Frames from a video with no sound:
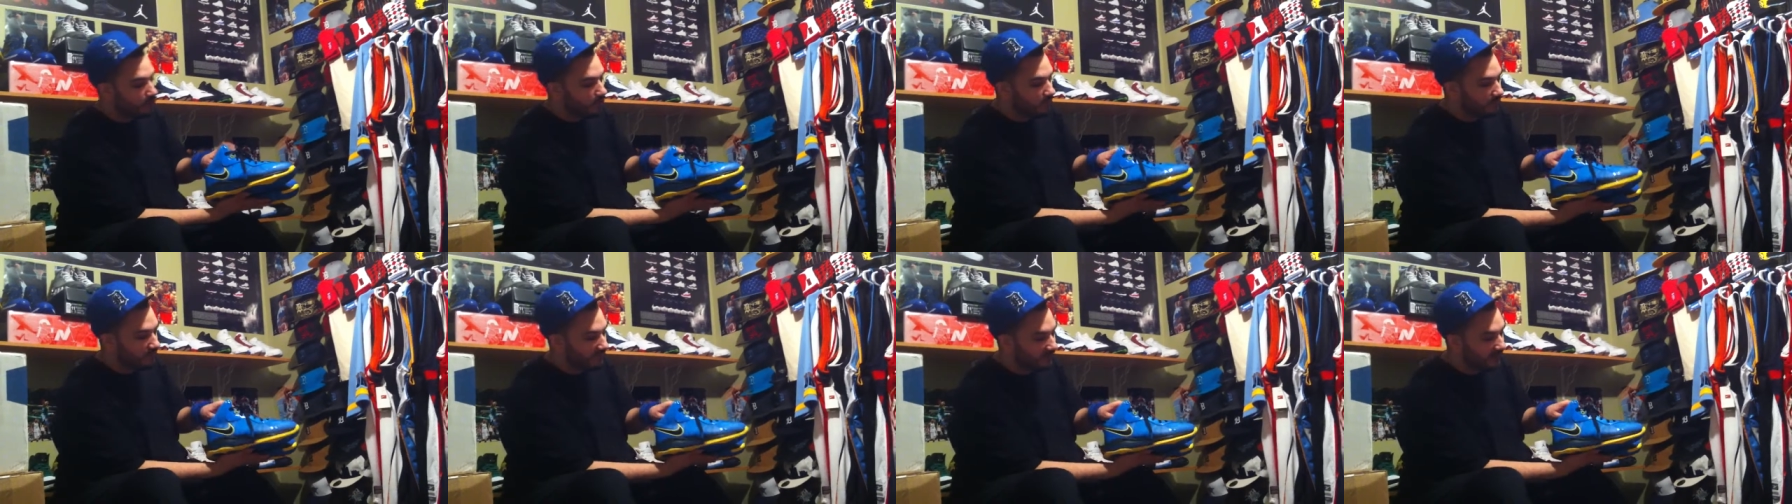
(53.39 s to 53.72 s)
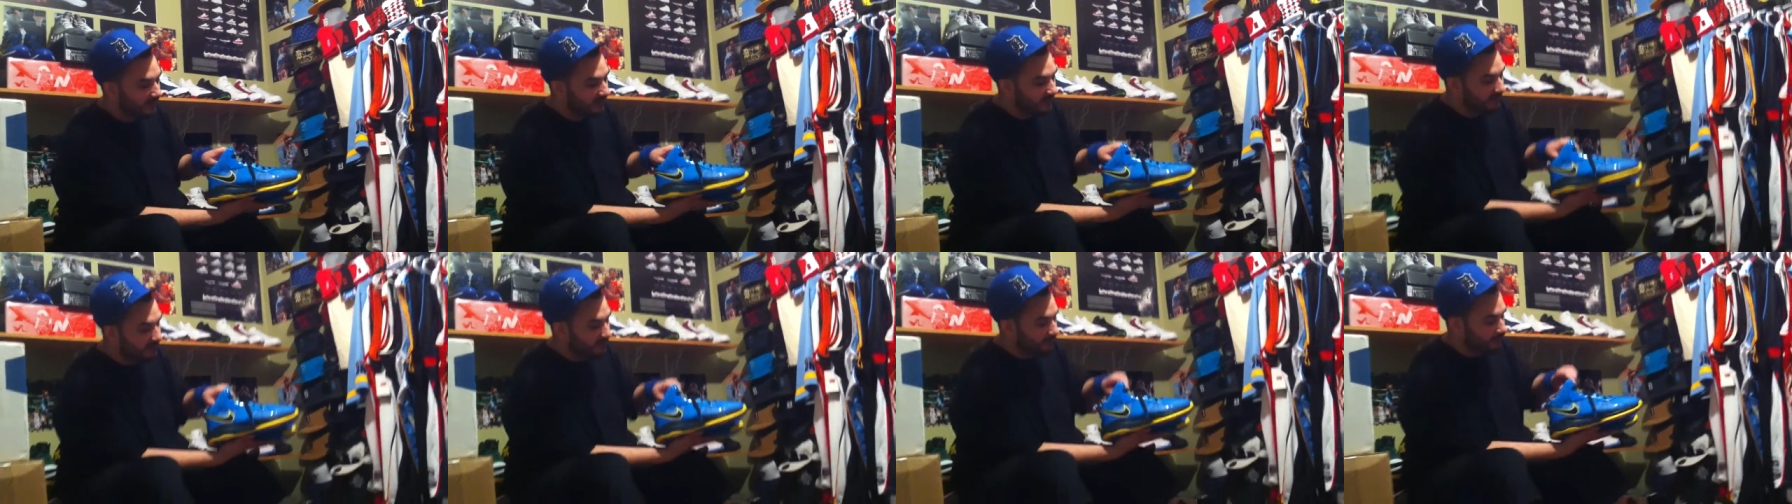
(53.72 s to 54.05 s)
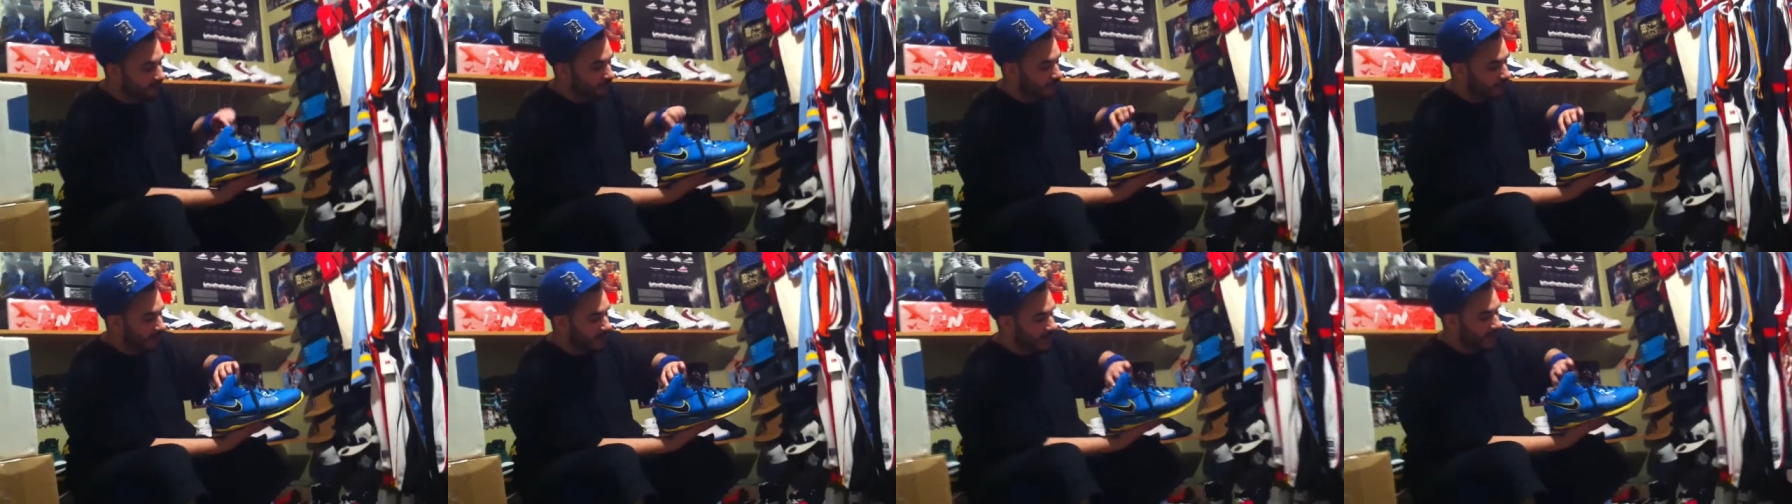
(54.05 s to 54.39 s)
sold these,
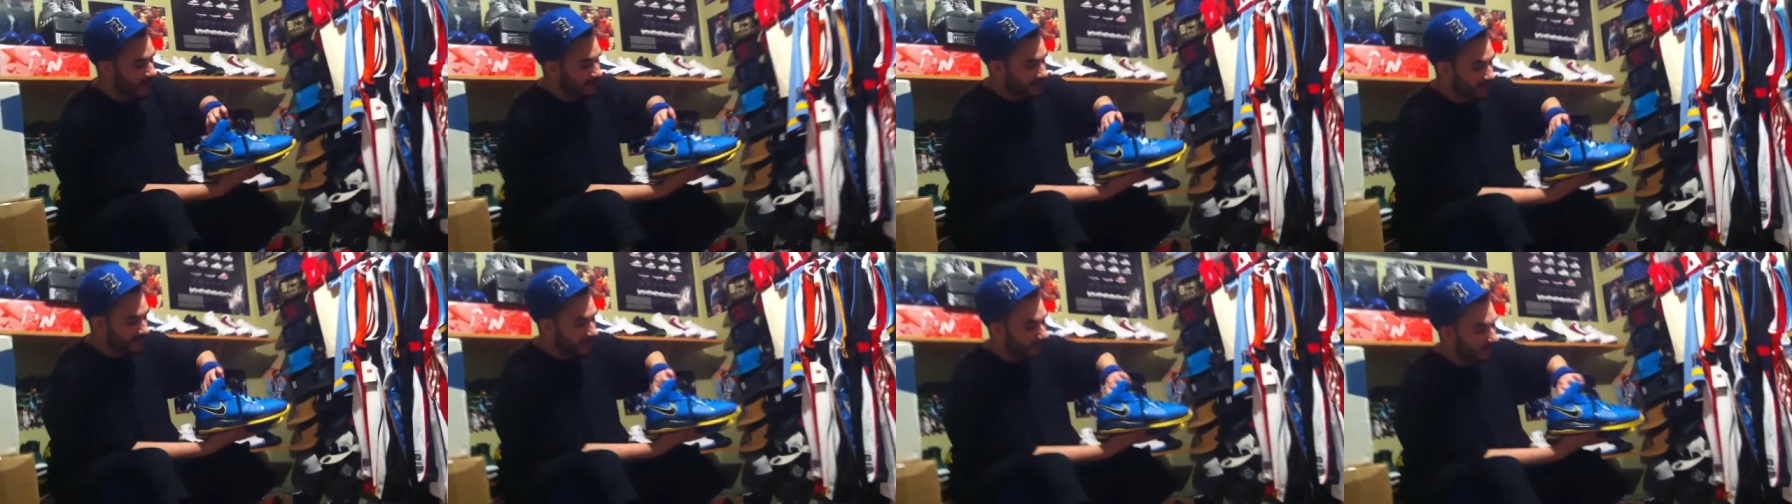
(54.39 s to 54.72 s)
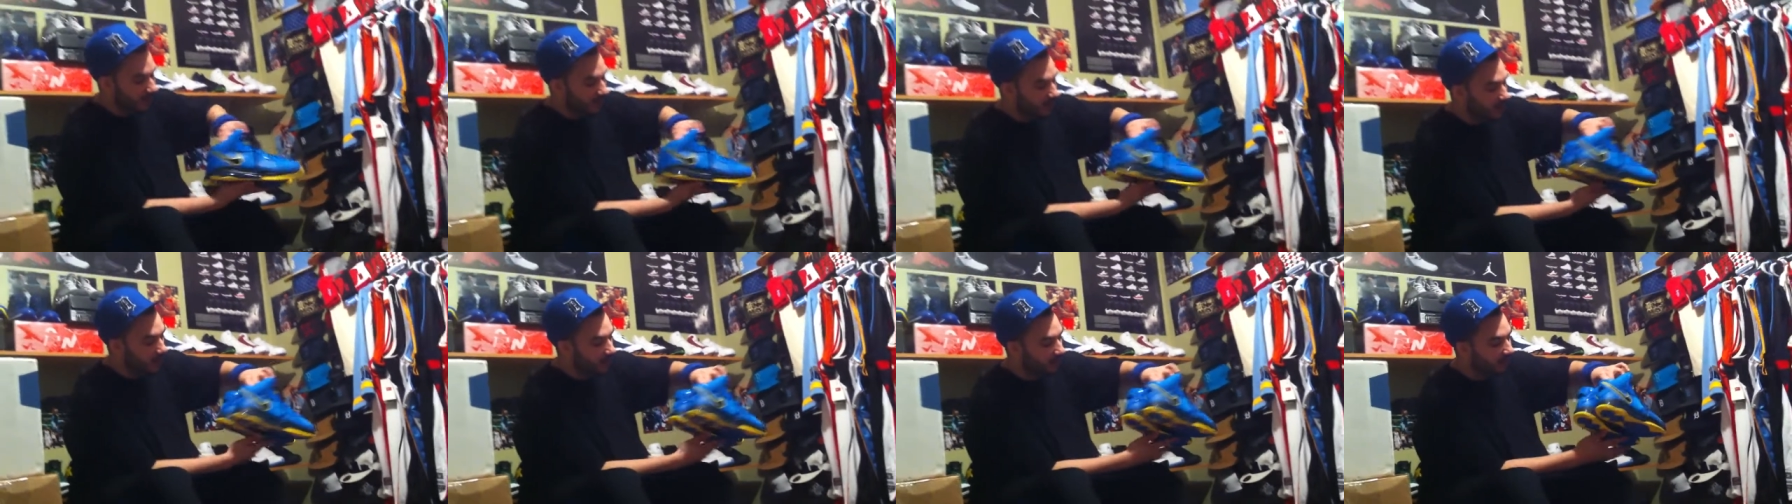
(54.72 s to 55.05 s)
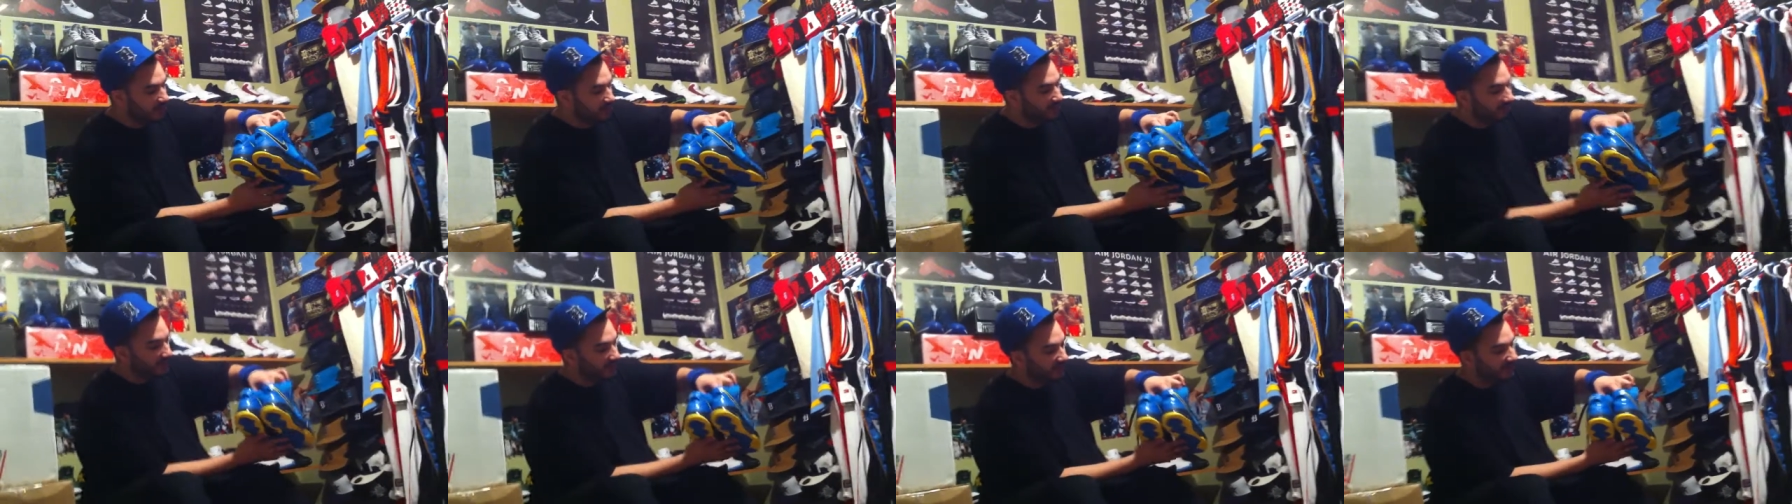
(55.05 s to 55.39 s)
so I had eBay
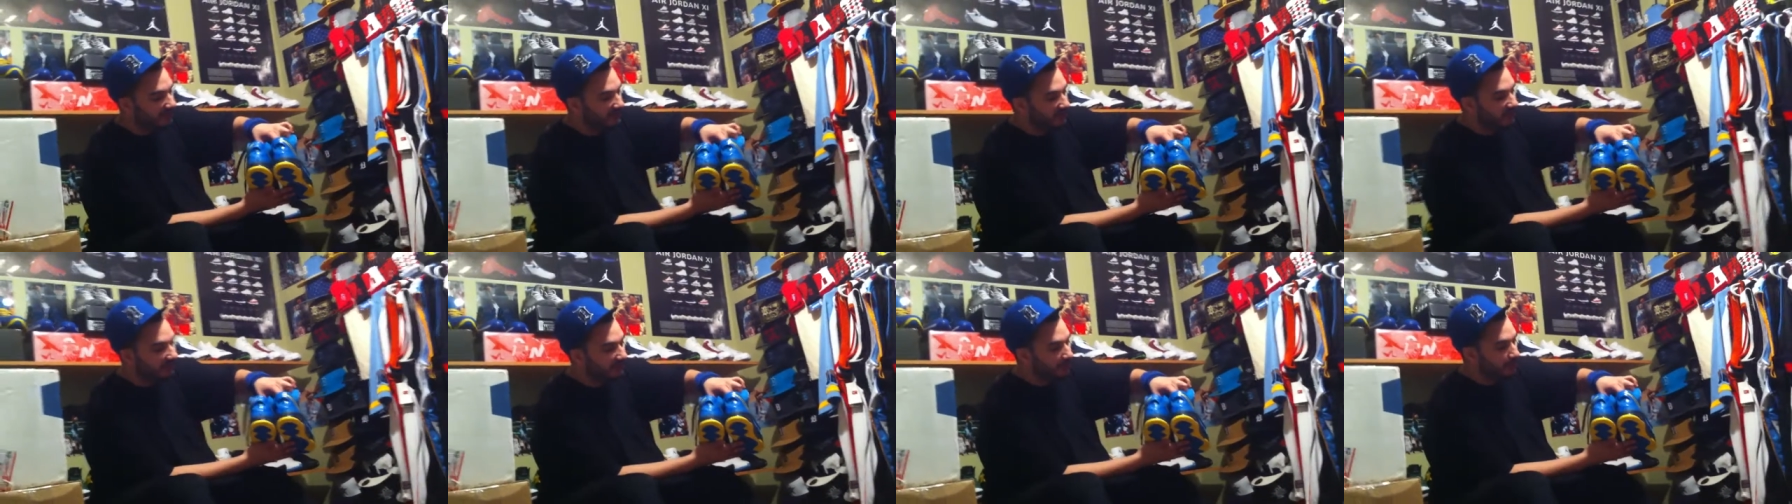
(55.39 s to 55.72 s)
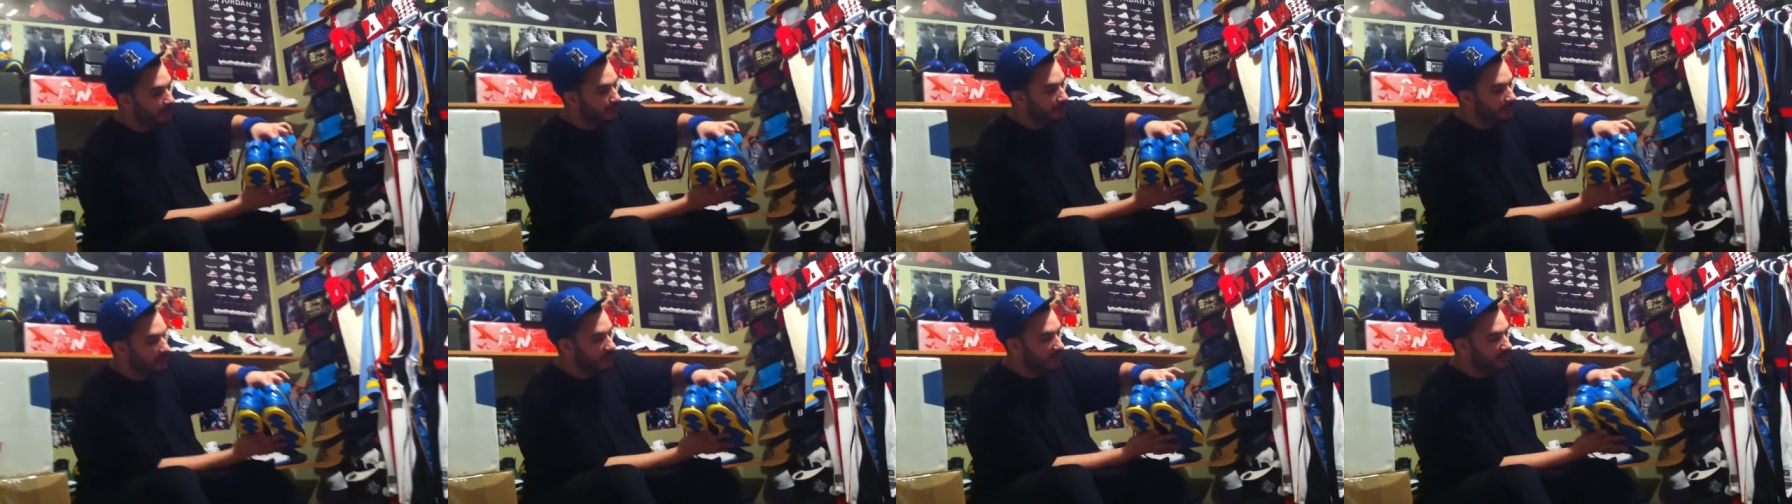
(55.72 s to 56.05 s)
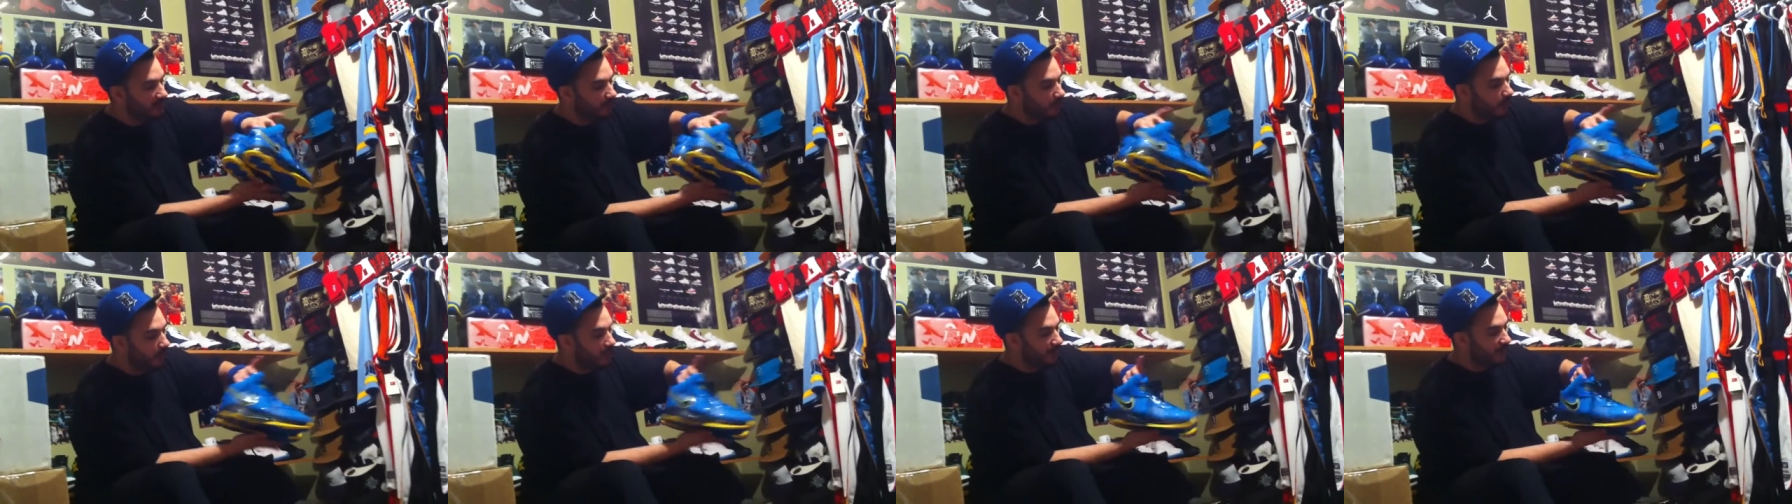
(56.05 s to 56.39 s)
auction for these. These are going to be
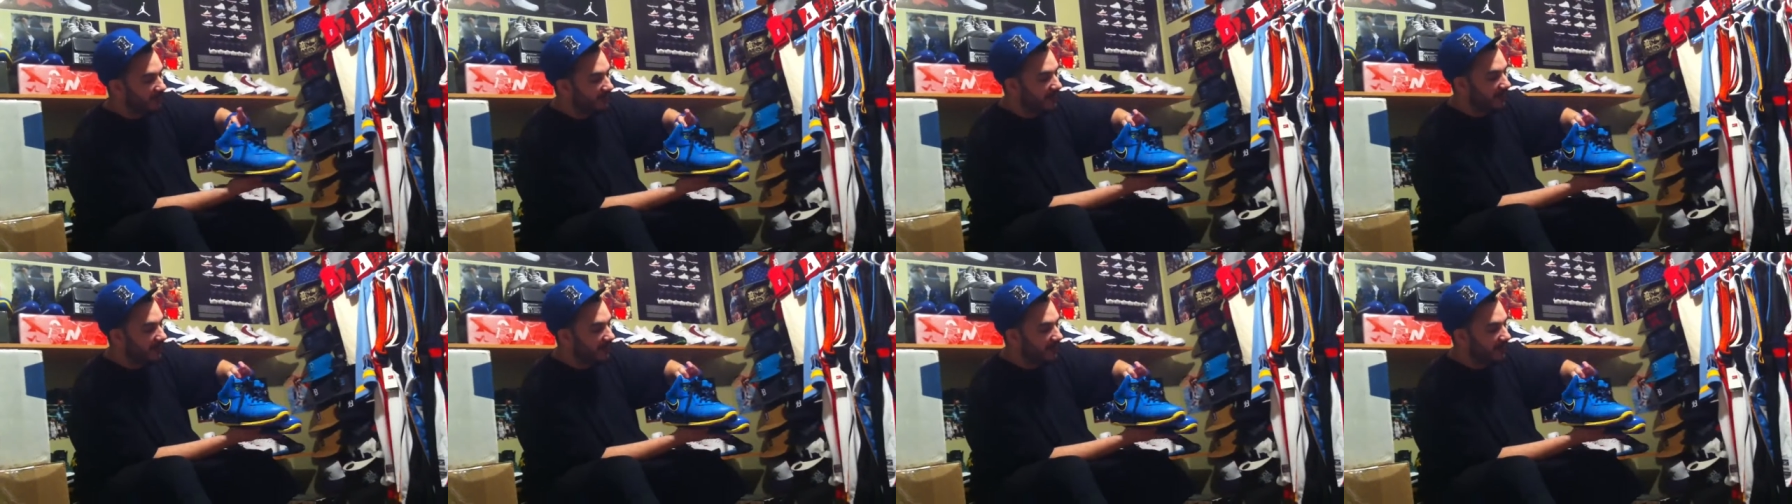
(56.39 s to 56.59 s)
going